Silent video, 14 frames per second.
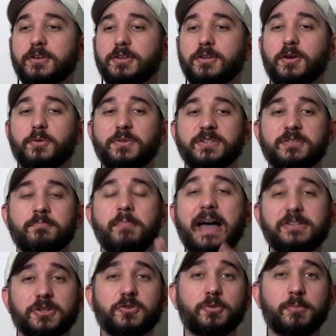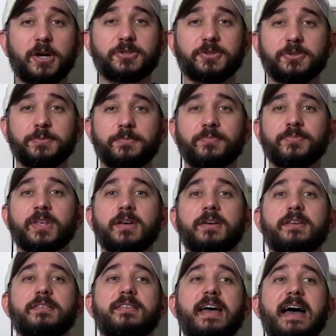this magical mushroom
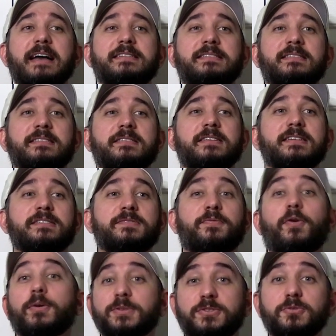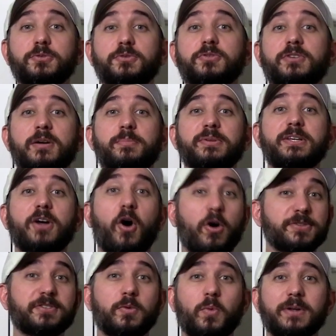that this pharmaceutical company
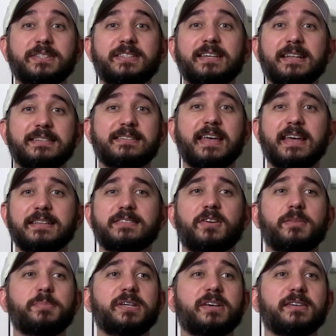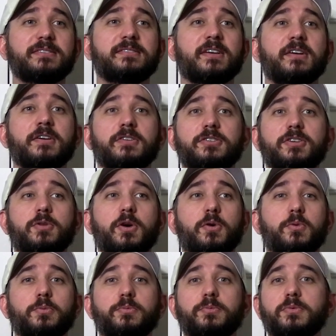also wants to get its hands on because,
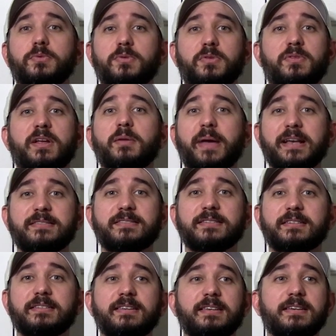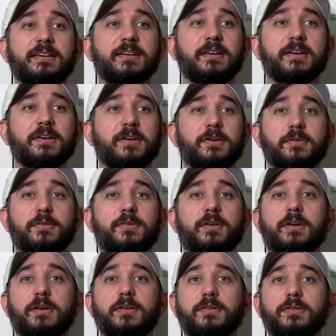they're basically
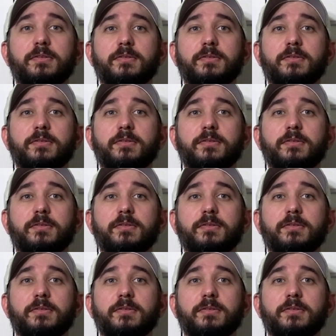the